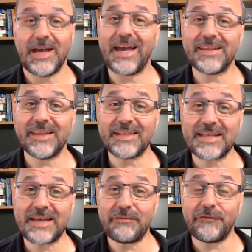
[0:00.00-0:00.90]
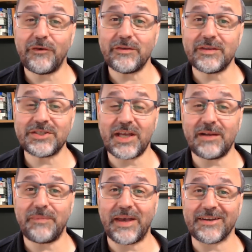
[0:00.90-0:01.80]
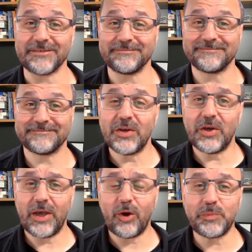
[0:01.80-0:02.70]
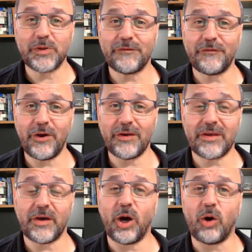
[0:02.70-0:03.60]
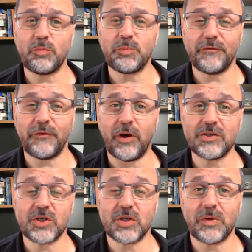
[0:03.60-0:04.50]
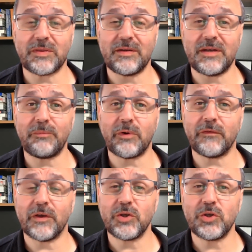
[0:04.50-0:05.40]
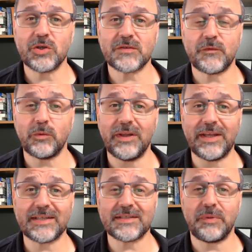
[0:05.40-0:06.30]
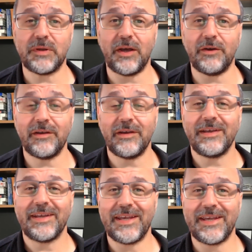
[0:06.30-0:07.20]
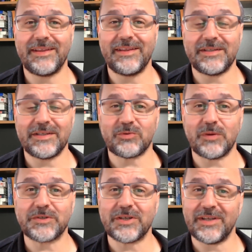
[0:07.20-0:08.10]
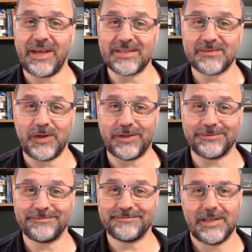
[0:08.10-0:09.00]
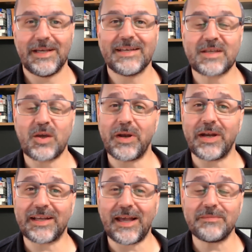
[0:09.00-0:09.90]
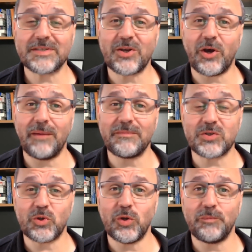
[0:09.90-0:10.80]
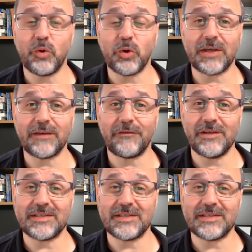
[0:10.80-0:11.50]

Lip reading: and let's have a further chat about it. To help you further, I will provide you with a number of useful links below in the description as well. So when it comes time to booking for your